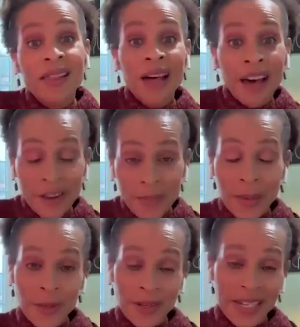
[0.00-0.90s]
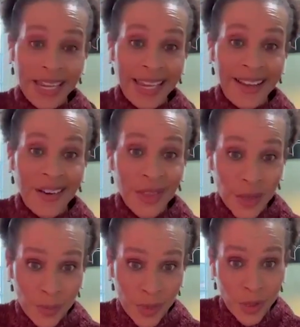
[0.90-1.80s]
a lot of people are taking on
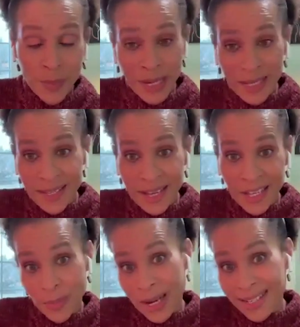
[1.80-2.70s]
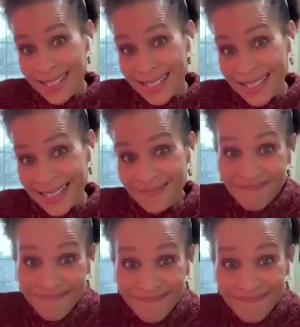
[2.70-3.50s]
those bite-sized practices.